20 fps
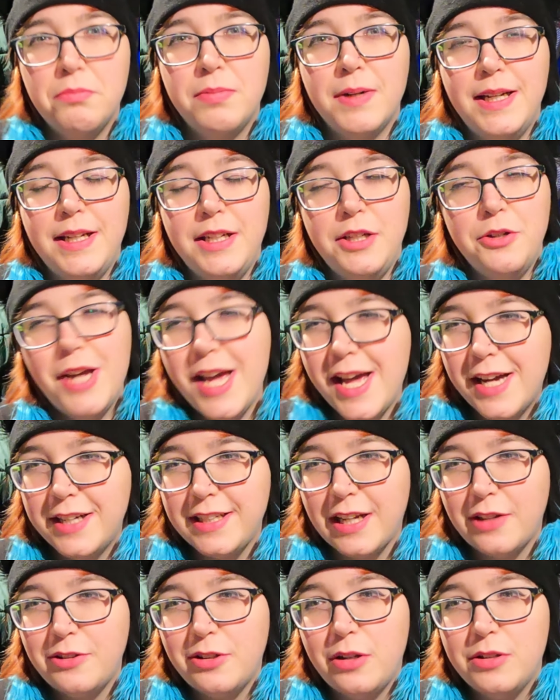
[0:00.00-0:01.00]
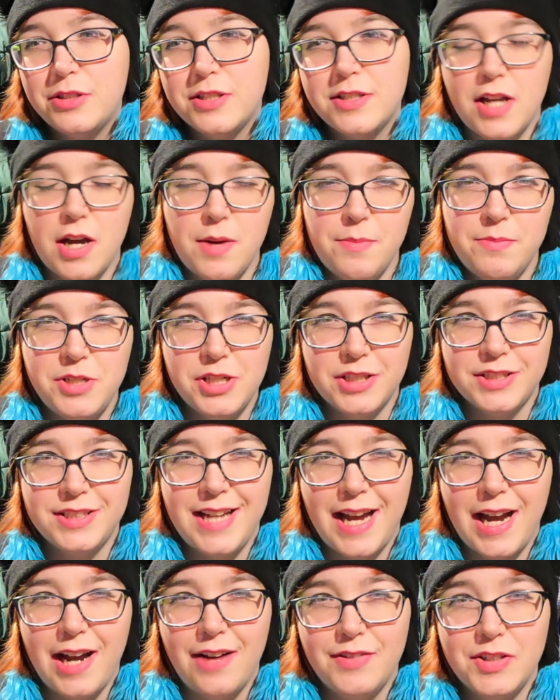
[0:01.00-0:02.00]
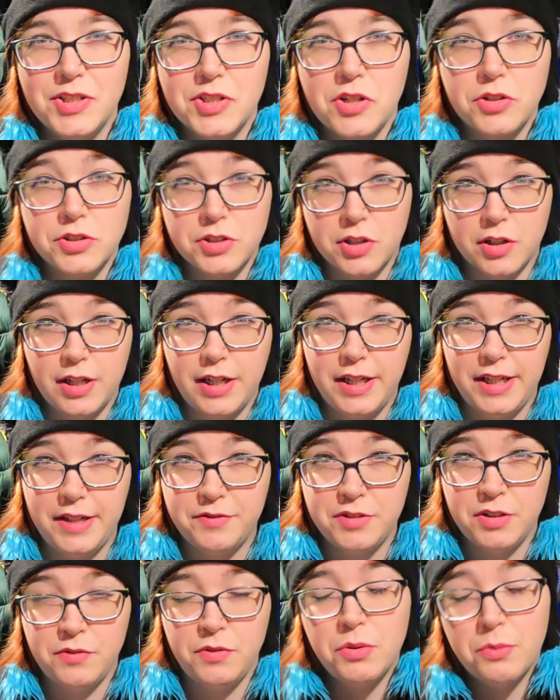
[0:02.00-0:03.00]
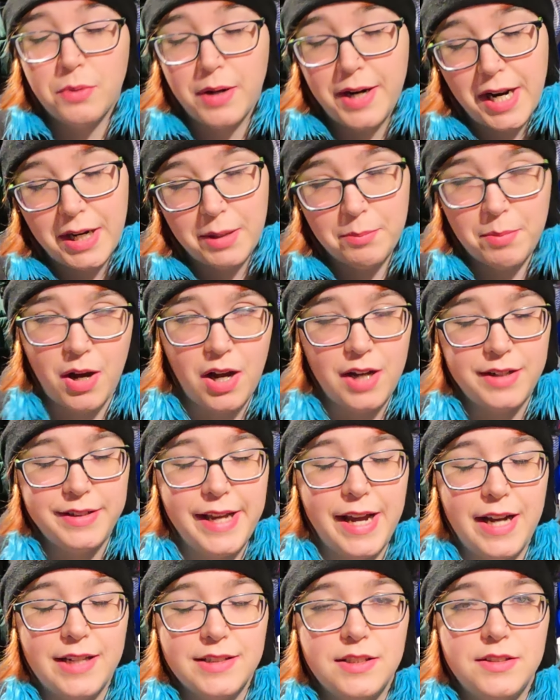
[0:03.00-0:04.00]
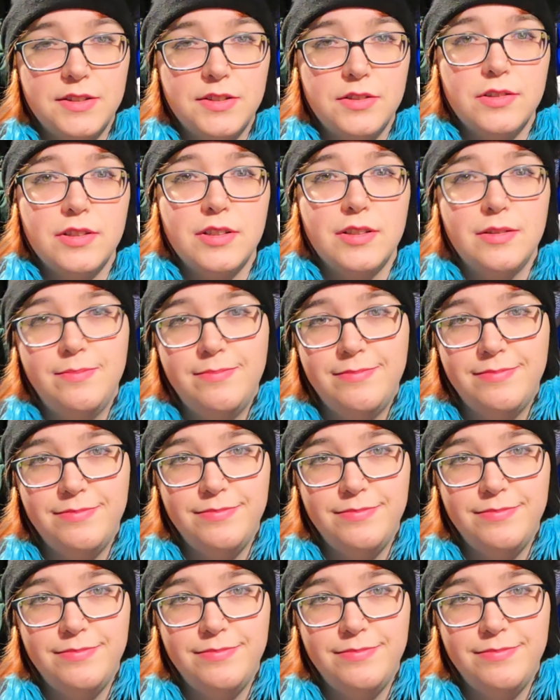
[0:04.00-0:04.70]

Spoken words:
but you can download some just to have as alternatives if you run out of podcasts or,